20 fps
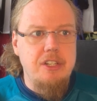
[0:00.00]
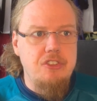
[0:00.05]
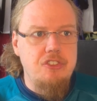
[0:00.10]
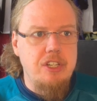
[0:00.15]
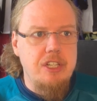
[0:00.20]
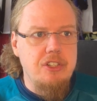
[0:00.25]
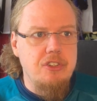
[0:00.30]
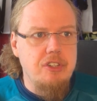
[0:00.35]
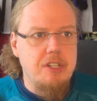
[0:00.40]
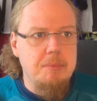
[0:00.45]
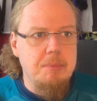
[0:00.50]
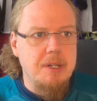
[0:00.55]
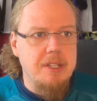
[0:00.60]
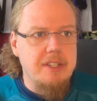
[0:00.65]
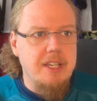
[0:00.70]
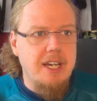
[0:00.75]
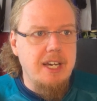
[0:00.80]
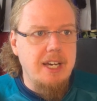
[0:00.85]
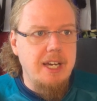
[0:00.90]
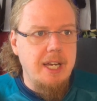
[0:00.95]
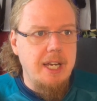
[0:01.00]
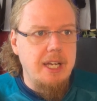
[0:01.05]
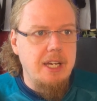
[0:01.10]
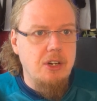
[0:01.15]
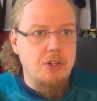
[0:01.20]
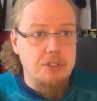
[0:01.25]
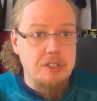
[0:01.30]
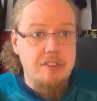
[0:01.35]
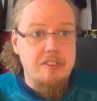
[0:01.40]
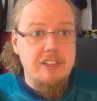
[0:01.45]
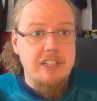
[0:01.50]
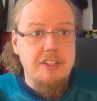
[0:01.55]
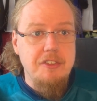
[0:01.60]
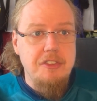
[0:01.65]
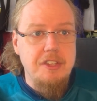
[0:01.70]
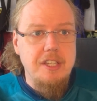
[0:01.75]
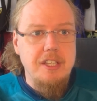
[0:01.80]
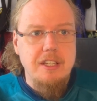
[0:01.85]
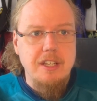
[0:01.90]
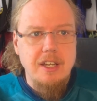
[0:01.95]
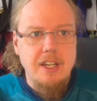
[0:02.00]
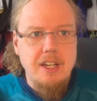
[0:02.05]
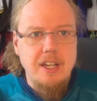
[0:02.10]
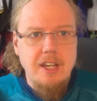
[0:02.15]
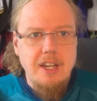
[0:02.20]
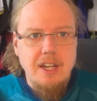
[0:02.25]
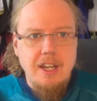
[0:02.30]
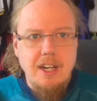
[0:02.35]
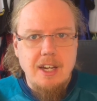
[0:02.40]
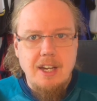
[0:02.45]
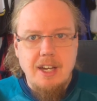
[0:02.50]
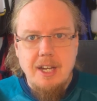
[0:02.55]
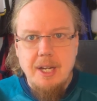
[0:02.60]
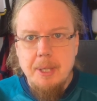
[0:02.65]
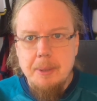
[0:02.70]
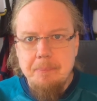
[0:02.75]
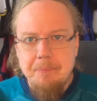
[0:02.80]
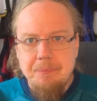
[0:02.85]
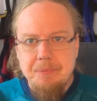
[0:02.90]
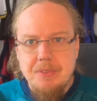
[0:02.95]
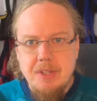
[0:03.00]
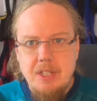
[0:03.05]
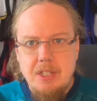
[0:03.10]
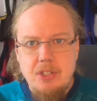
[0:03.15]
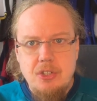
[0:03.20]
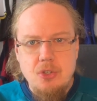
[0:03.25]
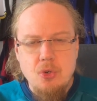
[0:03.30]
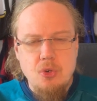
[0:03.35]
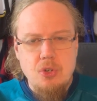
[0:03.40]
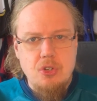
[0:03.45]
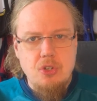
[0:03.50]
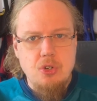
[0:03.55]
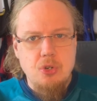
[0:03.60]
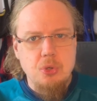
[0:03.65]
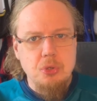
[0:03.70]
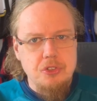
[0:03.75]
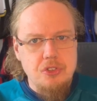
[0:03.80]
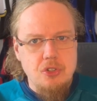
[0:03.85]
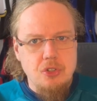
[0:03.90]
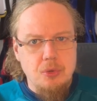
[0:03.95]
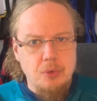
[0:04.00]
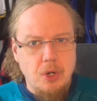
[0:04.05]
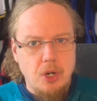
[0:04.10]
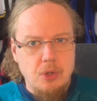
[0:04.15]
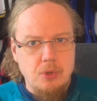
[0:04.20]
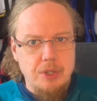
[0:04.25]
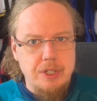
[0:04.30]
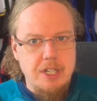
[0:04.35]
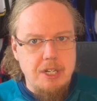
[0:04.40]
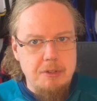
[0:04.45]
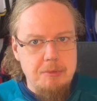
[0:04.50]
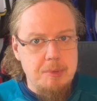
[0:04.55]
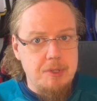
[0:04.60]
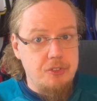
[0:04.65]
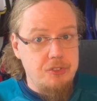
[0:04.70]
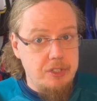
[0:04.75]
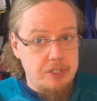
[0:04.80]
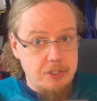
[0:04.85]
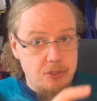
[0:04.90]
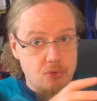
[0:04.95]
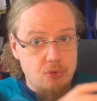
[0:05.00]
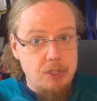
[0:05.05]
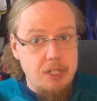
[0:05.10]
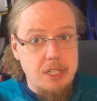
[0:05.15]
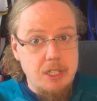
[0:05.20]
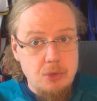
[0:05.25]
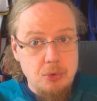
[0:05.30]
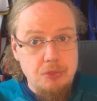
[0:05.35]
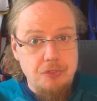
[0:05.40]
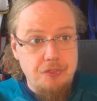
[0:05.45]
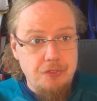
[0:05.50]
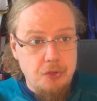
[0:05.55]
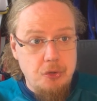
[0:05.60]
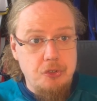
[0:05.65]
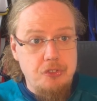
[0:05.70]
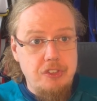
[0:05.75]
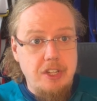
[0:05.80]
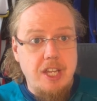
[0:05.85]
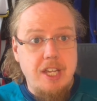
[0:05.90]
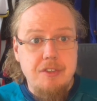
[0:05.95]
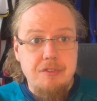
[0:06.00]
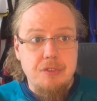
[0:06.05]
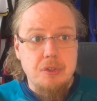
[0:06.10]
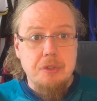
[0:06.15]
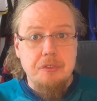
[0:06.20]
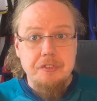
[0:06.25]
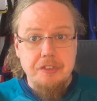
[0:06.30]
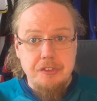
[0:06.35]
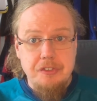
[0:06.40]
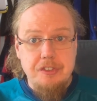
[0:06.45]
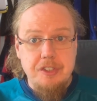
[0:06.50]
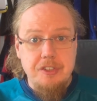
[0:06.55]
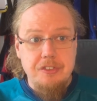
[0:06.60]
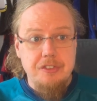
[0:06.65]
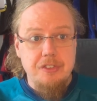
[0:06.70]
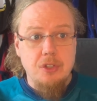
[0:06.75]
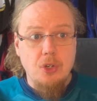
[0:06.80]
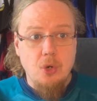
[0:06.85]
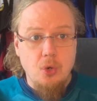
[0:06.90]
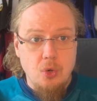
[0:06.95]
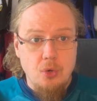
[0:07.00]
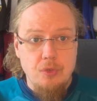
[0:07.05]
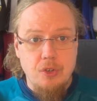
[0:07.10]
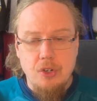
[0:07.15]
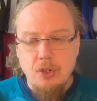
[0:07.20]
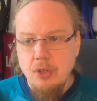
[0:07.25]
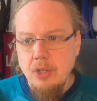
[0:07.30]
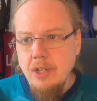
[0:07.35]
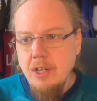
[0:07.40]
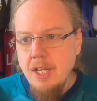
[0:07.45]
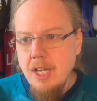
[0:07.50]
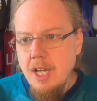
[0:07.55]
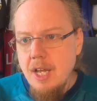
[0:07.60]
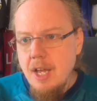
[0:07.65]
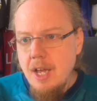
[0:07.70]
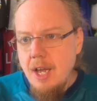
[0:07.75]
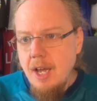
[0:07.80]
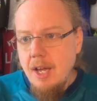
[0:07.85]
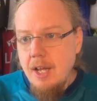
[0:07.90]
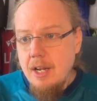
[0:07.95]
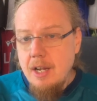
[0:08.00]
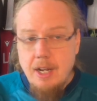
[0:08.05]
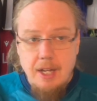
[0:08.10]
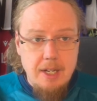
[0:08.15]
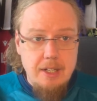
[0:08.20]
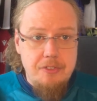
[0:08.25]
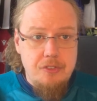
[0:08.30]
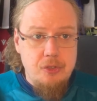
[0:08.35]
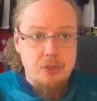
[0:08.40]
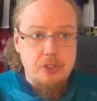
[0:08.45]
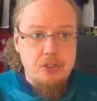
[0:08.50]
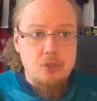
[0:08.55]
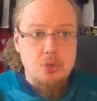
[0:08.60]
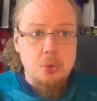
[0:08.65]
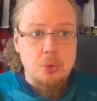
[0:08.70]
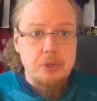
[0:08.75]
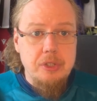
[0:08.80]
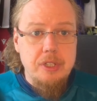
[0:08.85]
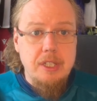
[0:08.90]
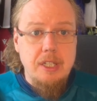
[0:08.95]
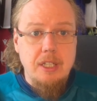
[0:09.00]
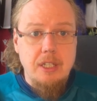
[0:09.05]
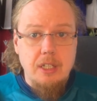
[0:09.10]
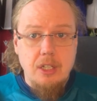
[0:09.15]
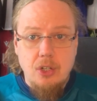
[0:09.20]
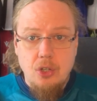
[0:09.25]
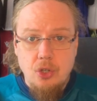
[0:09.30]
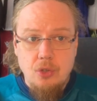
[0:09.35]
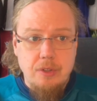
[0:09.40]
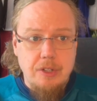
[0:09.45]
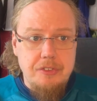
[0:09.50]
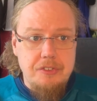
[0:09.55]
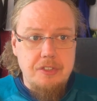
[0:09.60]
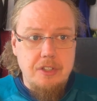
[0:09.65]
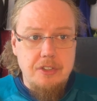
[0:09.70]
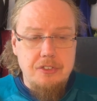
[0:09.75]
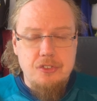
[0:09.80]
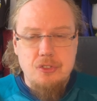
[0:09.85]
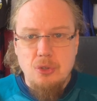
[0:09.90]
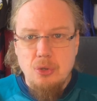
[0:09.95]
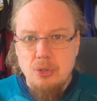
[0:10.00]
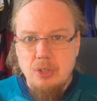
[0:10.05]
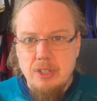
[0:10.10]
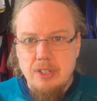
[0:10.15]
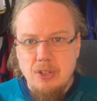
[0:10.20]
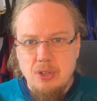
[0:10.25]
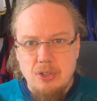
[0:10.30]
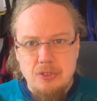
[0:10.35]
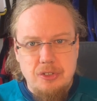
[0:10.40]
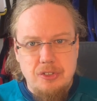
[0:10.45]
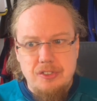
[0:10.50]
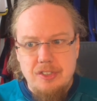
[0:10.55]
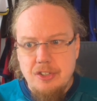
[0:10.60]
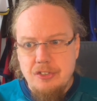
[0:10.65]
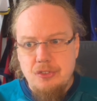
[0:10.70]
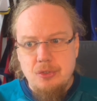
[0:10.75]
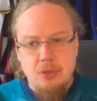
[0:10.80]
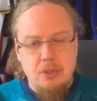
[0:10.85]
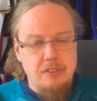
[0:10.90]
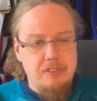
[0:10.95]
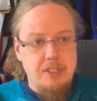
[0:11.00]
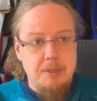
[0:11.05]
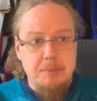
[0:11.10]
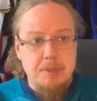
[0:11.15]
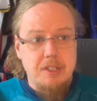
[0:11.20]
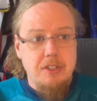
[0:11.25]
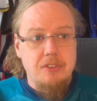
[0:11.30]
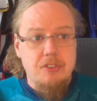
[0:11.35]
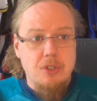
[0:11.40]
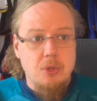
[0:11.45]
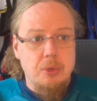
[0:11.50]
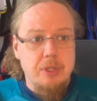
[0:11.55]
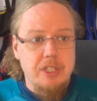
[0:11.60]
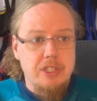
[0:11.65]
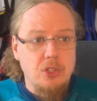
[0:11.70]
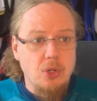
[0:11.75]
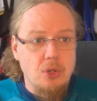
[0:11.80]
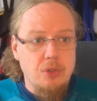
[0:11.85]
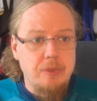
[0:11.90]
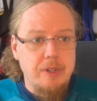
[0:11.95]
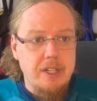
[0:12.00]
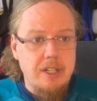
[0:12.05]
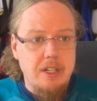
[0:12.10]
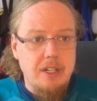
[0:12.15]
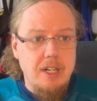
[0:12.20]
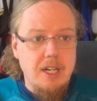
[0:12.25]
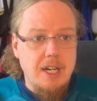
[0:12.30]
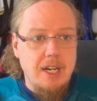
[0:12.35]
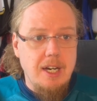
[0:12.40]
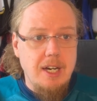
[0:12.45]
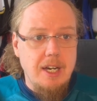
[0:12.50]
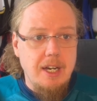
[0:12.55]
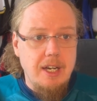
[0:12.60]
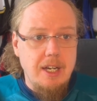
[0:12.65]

January, but I honestly think. Um, you could go overcome because he had a really good first half of the season overall. Lazio 2-0 over Sassuolo, also Sassuolo team that is going nowhere. Uh,